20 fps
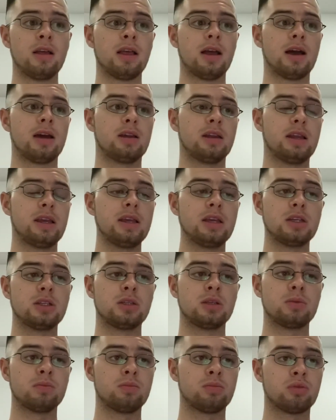And
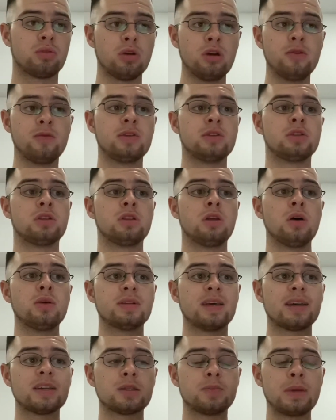he's proven to those
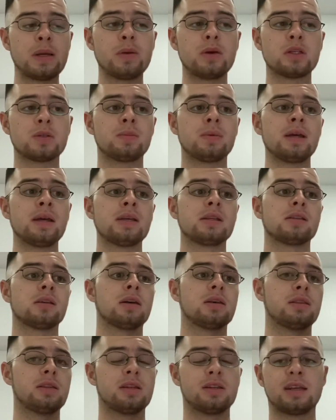experienced players
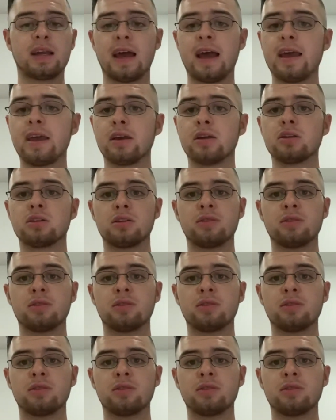like the De Gea's,